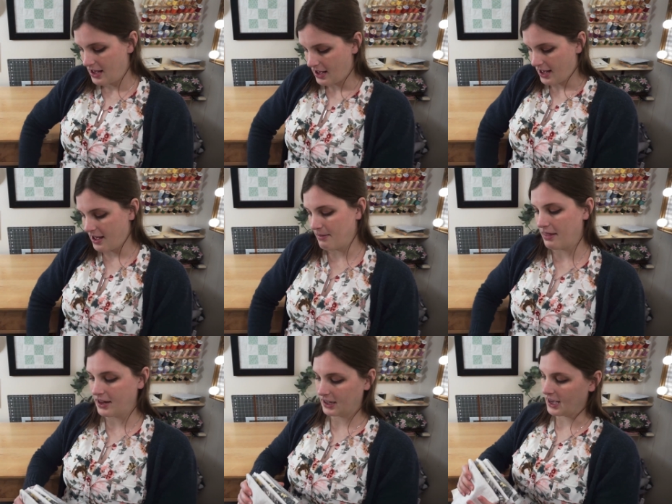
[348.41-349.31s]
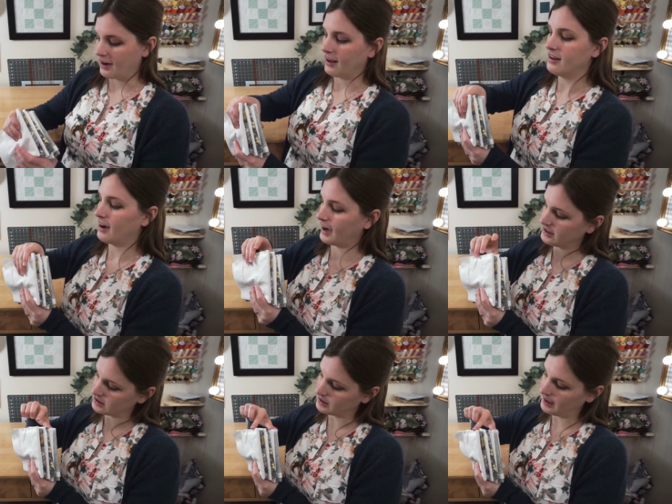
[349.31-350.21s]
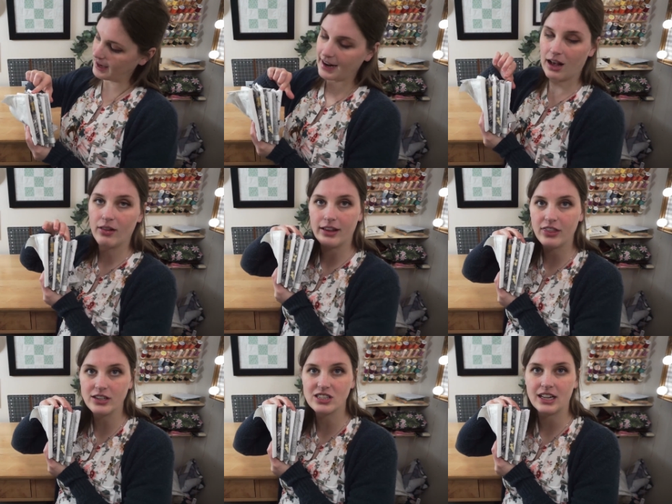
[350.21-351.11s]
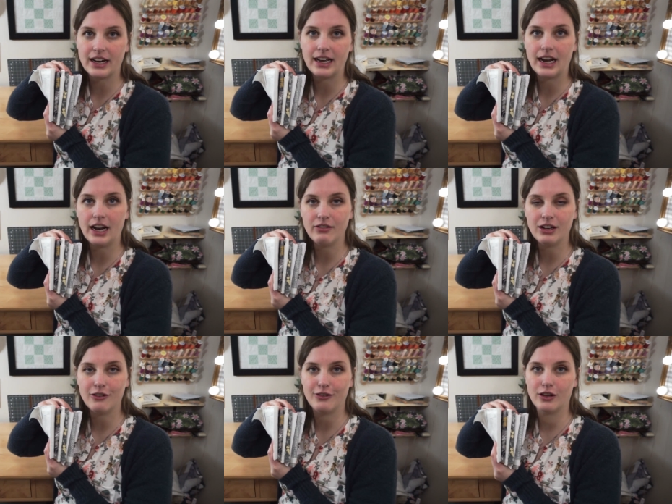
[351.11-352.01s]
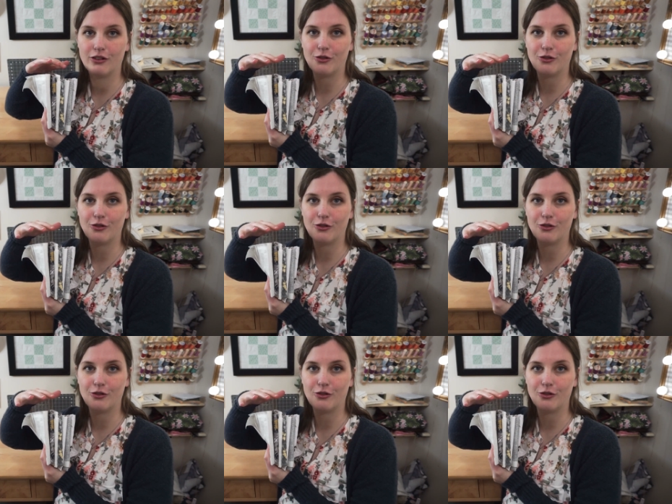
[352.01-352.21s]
And then again, I just lay it out like this so that I can kind of get a feel